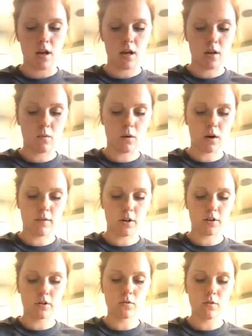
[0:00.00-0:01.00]
in one of
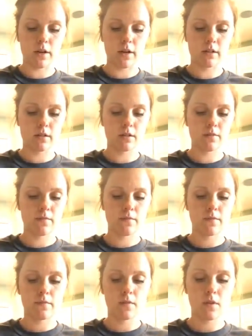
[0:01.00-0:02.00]
our stories.
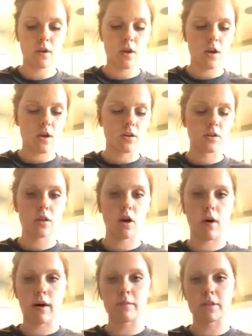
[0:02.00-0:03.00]

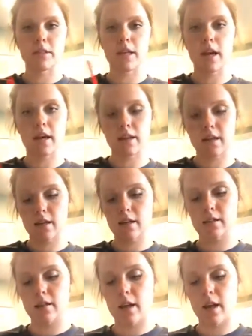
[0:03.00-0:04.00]
So I'm just taking
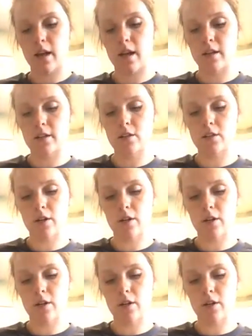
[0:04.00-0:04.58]
these and